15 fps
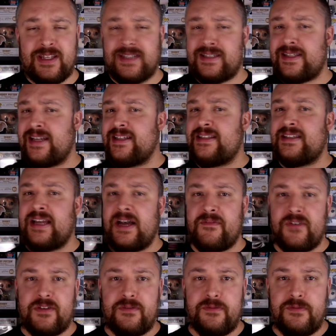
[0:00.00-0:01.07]
the sense
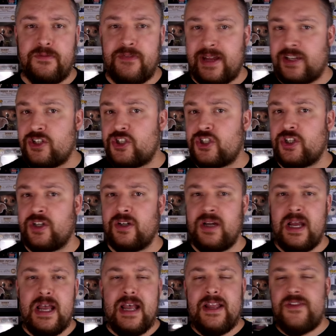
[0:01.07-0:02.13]
of adventure,